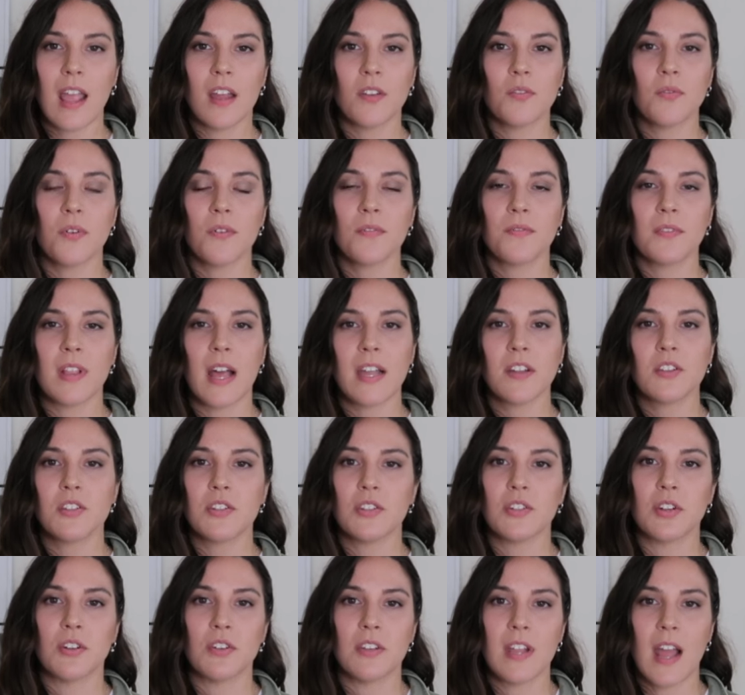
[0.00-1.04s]
and
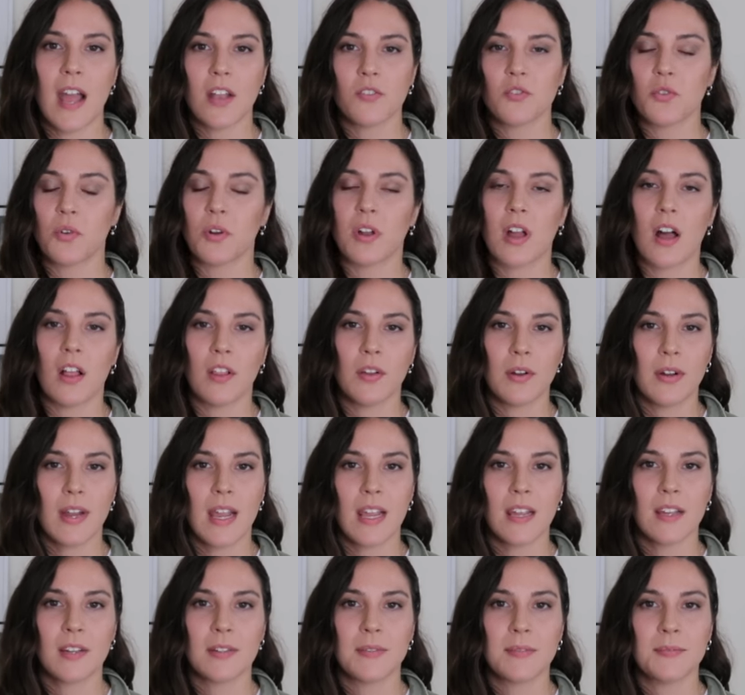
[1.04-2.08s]
reflect your natural
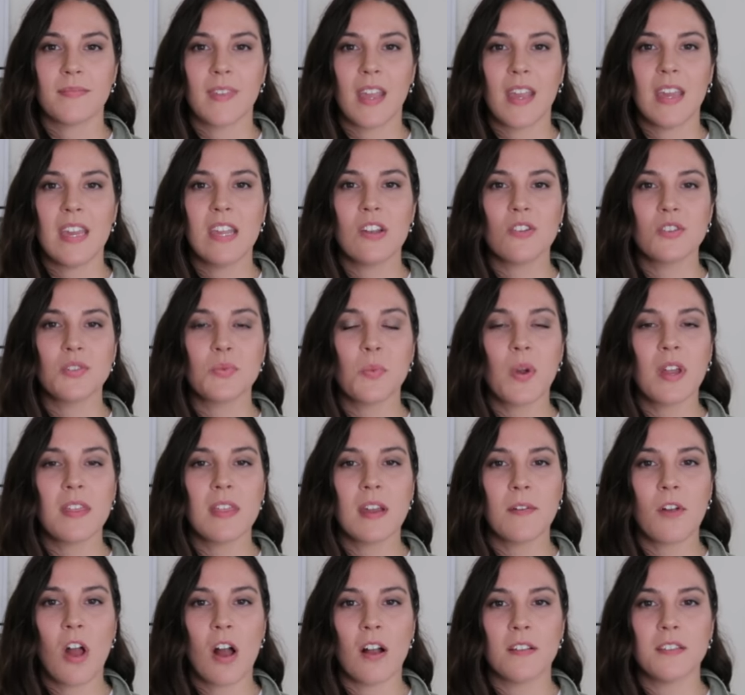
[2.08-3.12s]
coloring. Here's where
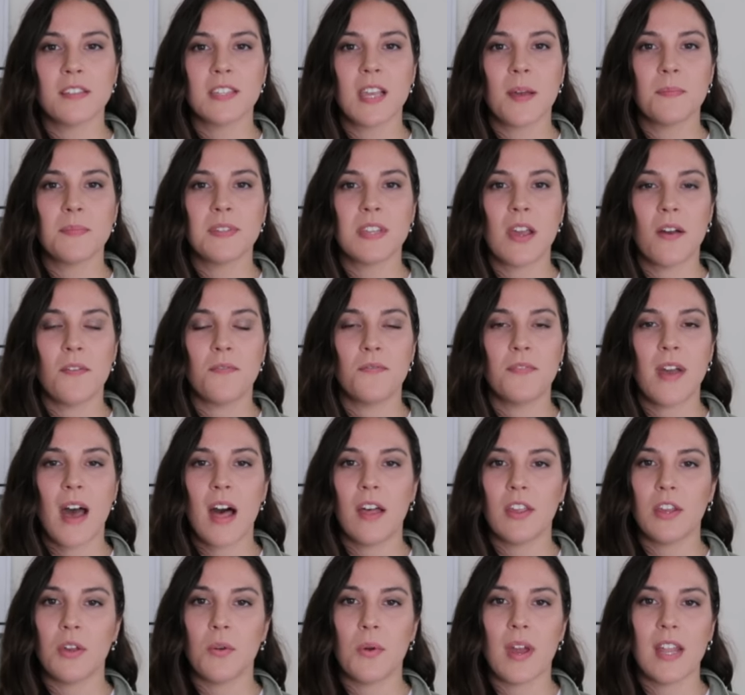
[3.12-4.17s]
the concepts of
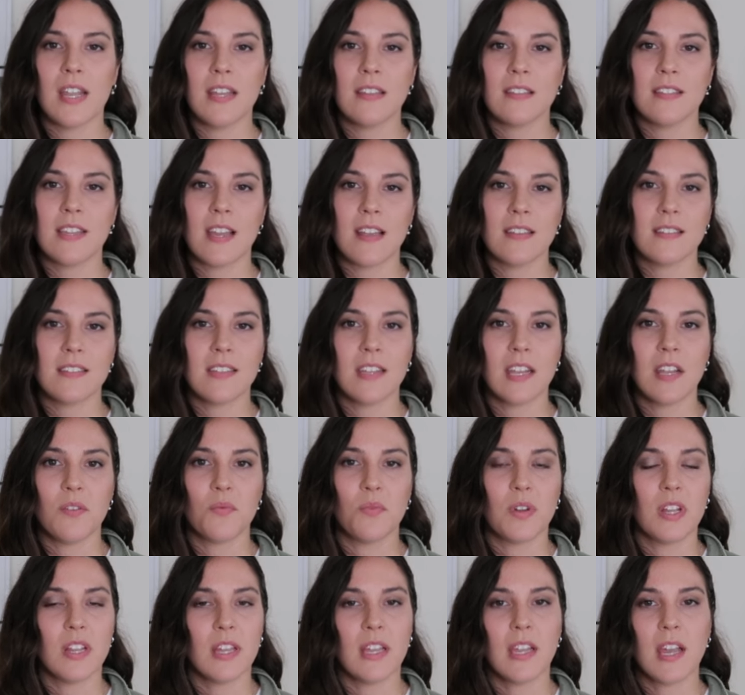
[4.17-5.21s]
value and intensity
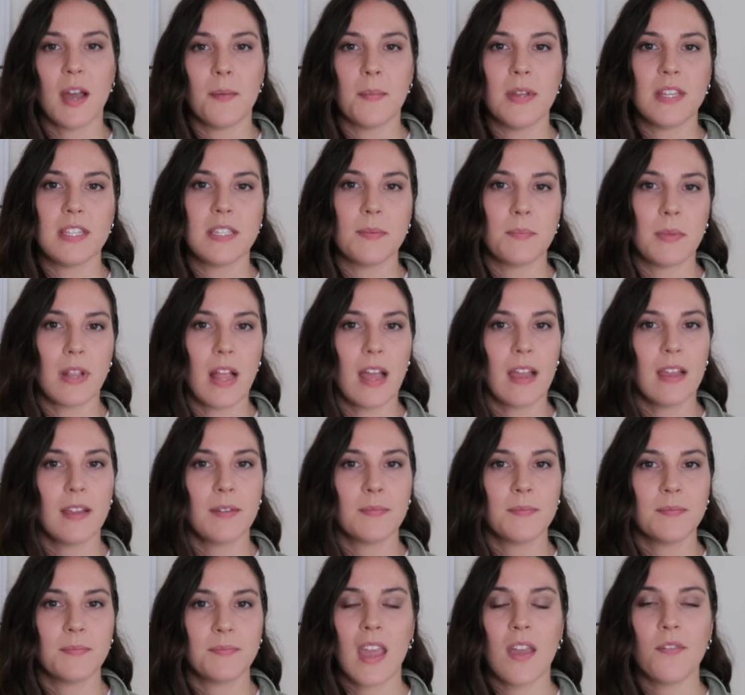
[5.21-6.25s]
really come into play.
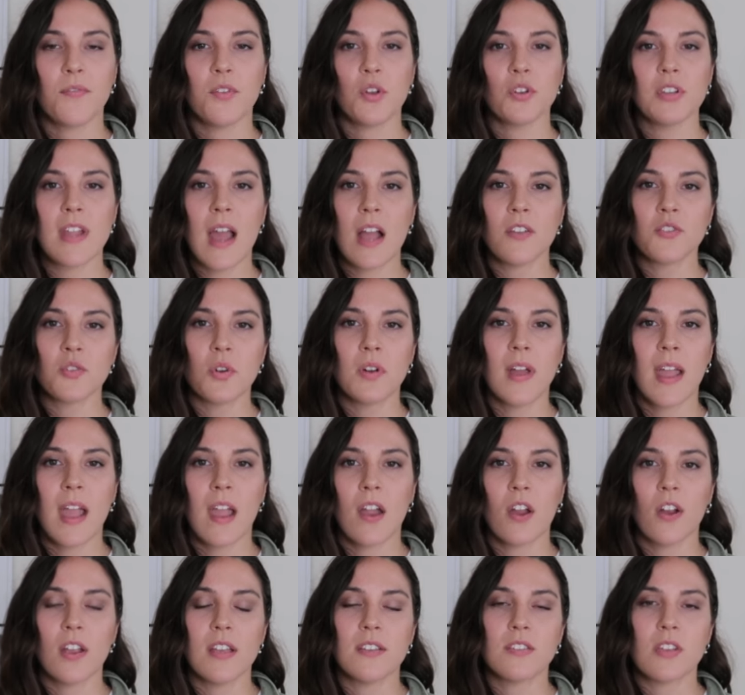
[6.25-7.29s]
If your natural
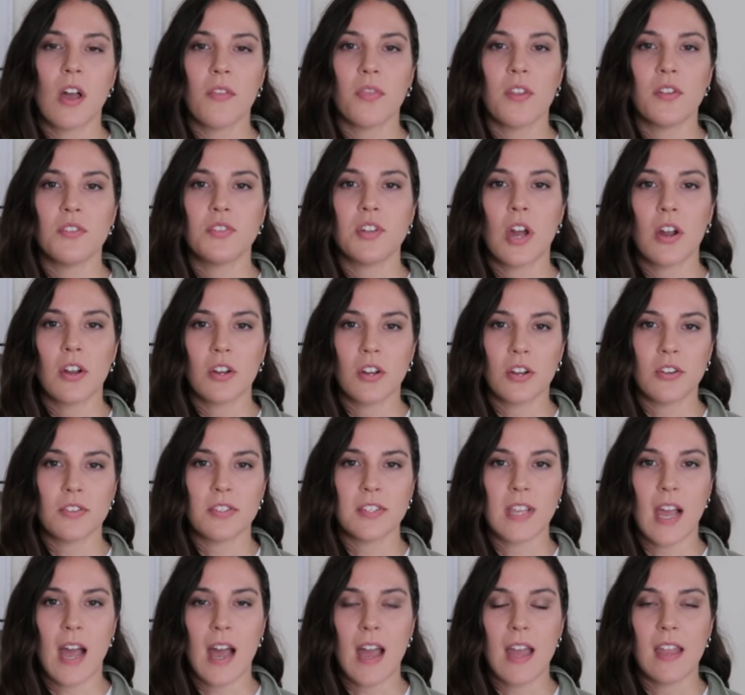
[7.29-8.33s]
hair is on the darker
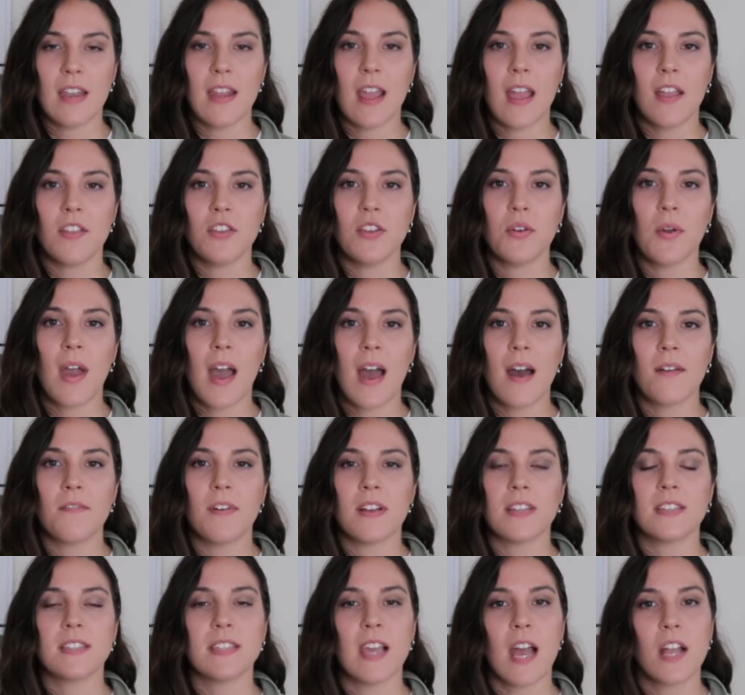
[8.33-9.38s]
side and you have
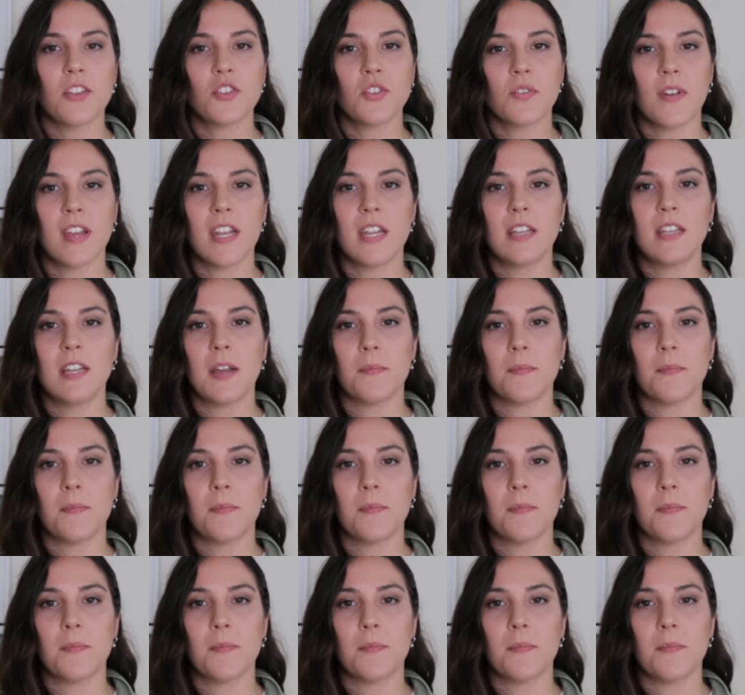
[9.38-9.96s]
a saturated